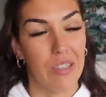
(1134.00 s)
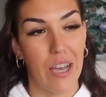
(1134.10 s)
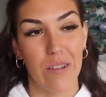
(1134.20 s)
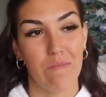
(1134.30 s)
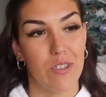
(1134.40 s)

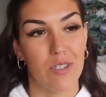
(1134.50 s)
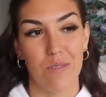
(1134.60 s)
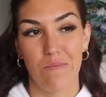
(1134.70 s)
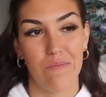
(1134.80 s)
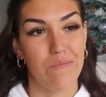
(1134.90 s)
yeah, just
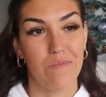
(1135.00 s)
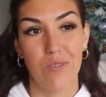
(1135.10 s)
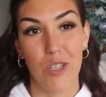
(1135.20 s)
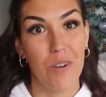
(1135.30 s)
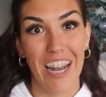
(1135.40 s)

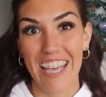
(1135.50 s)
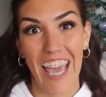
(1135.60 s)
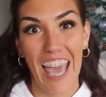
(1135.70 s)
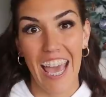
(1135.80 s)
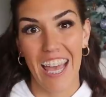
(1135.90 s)
do what I
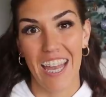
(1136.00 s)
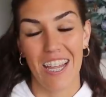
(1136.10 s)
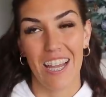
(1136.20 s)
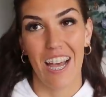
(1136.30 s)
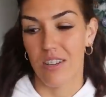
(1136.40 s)

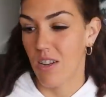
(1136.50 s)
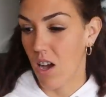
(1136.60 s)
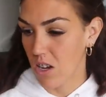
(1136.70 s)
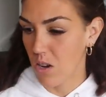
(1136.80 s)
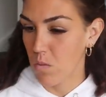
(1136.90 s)
can.
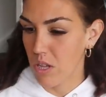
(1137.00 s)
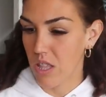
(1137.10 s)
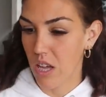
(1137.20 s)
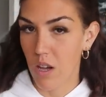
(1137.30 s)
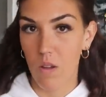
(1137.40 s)
Knock on wood
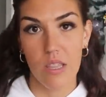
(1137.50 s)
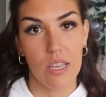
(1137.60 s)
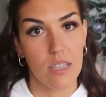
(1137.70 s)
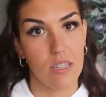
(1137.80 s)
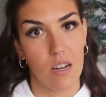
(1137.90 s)
though,
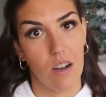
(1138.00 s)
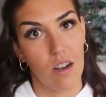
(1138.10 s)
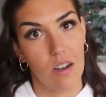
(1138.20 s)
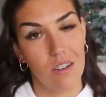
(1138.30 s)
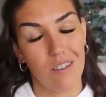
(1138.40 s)
things
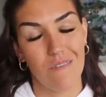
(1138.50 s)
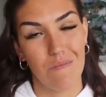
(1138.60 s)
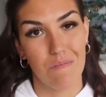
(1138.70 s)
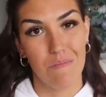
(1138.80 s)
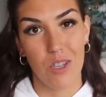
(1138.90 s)
are
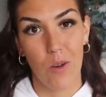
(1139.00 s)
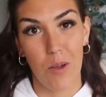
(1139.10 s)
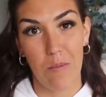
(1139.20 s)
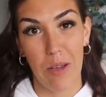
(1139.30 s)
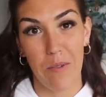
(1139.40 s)

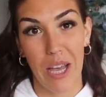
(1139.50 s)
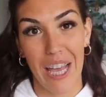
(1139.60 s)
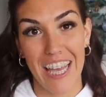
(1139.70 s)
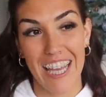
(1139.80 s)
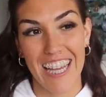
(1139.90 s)
going my
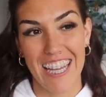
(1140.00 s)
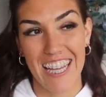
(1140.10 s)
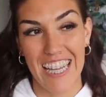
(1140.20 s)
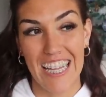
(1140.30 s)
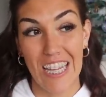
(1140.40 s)
way.
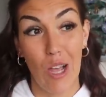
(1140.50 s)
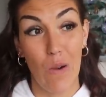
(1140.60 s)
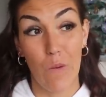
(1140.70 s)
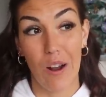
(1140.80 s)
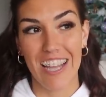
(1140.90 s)

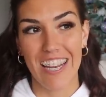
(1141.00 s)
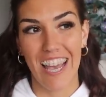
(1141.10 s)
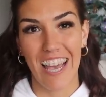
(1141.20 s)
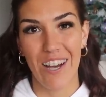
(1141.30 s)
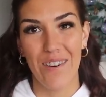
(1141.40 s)
Right
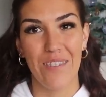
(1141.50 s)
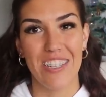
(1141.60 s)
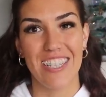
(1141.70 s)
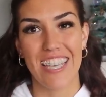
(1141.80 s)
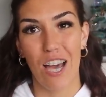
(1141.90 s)
now, we'll
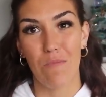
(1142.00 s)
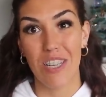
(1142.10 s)
see how